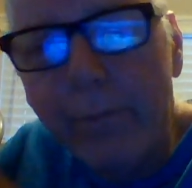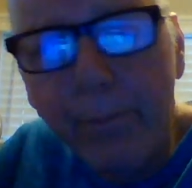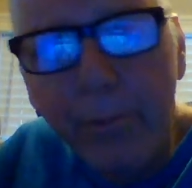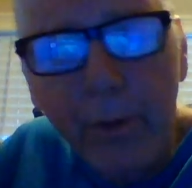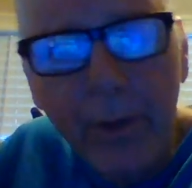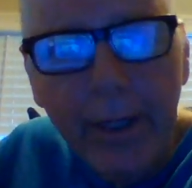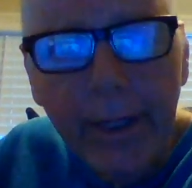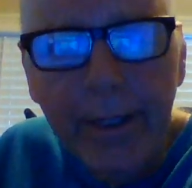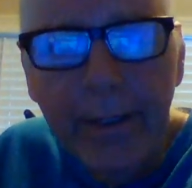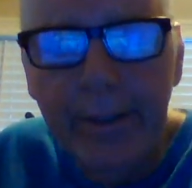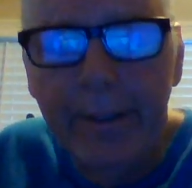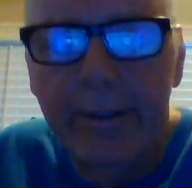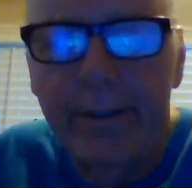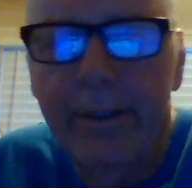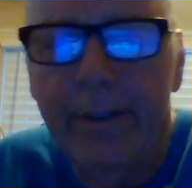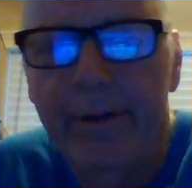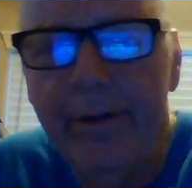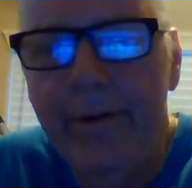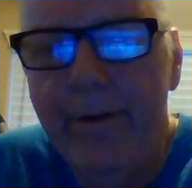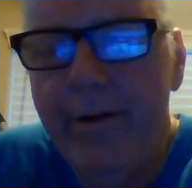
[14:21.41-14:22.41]
of prayer,
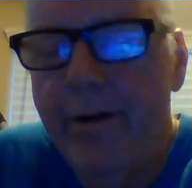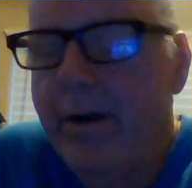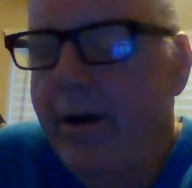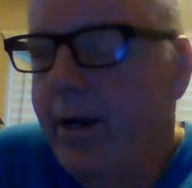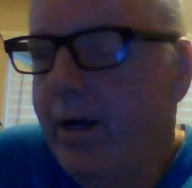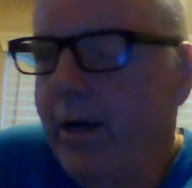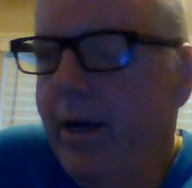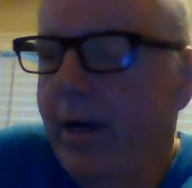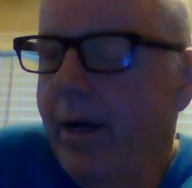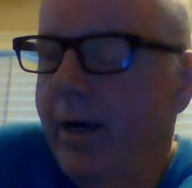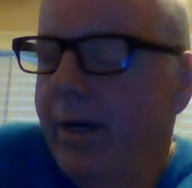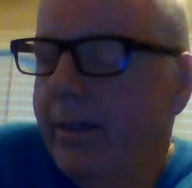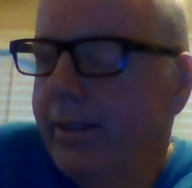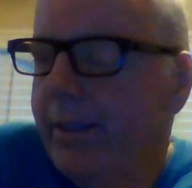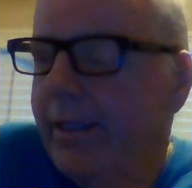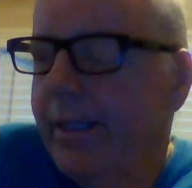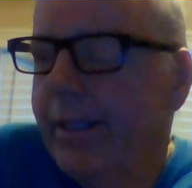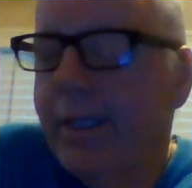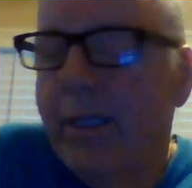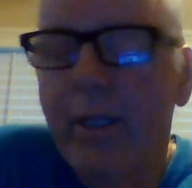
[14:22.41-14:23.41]

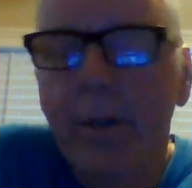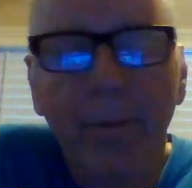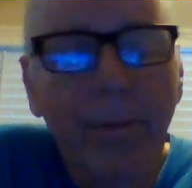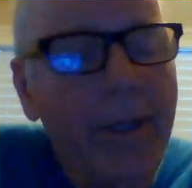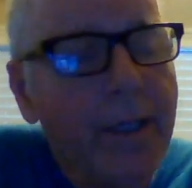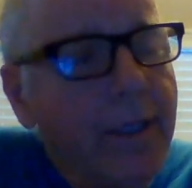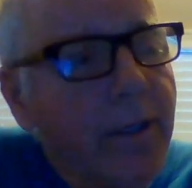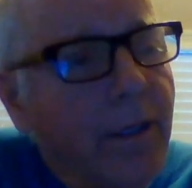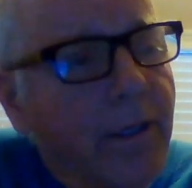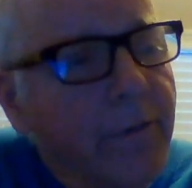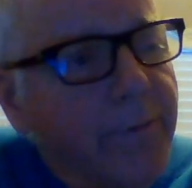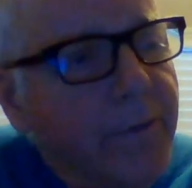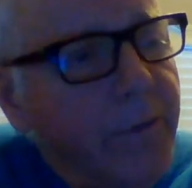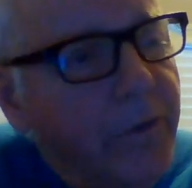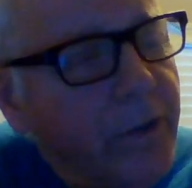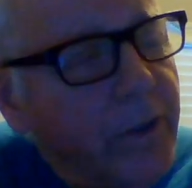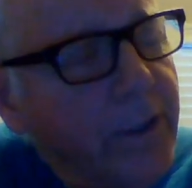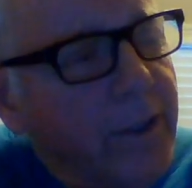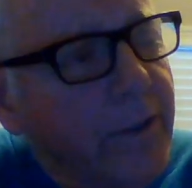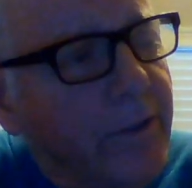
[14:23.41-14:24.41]
taking your mind off of
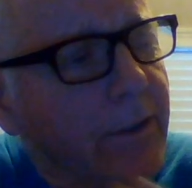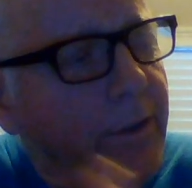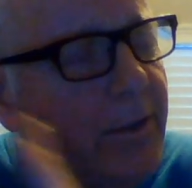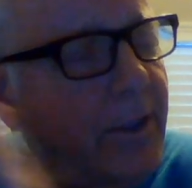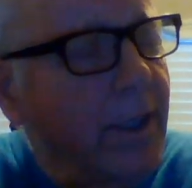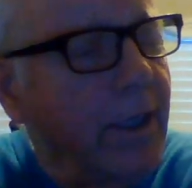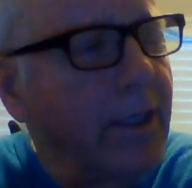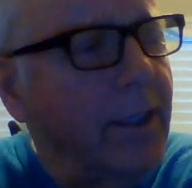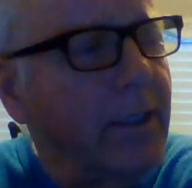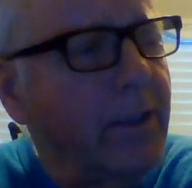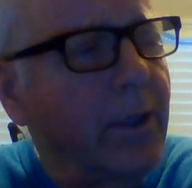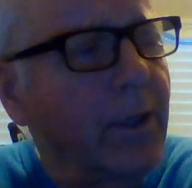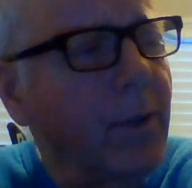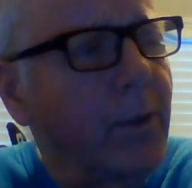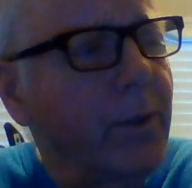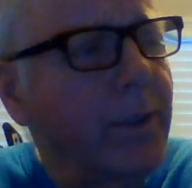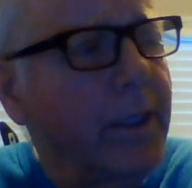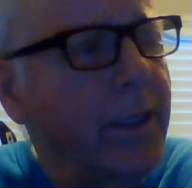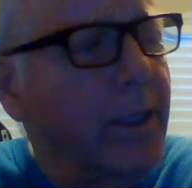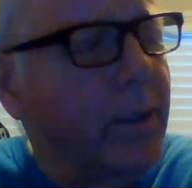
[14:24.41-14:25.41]
Jesus, God, the
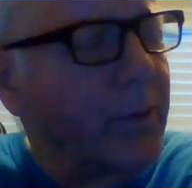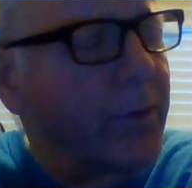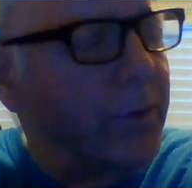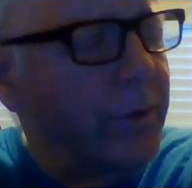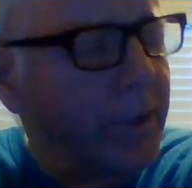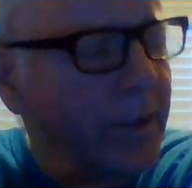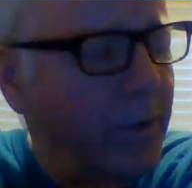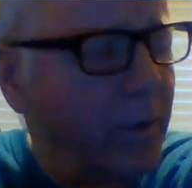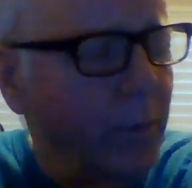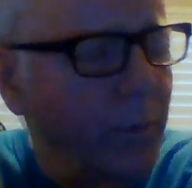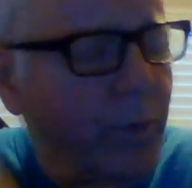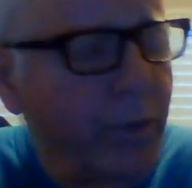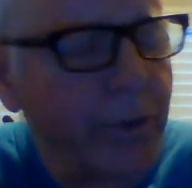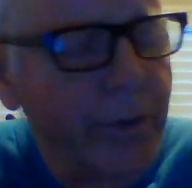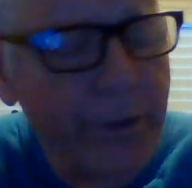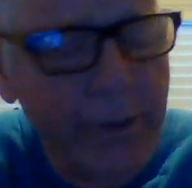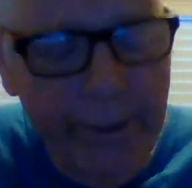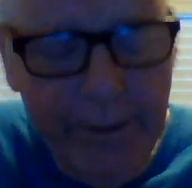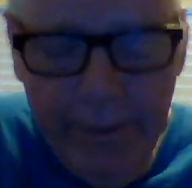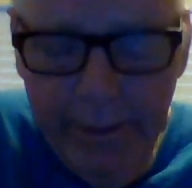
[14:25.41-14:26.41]
Holy Ghost, and His
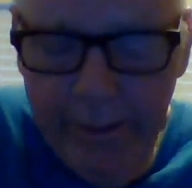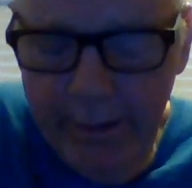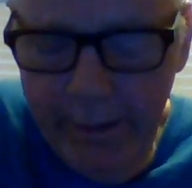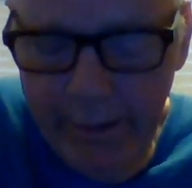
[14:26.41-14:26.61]
Word.